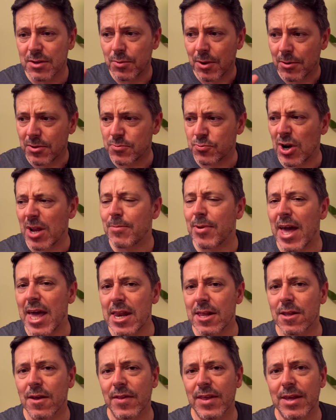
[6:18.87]
we spray
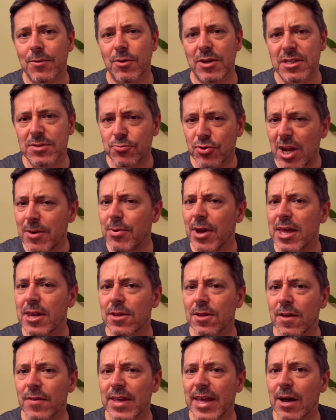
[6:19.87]
painted on
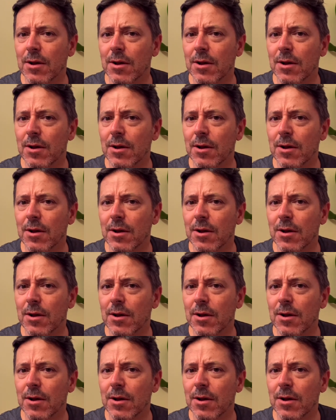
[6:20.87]
the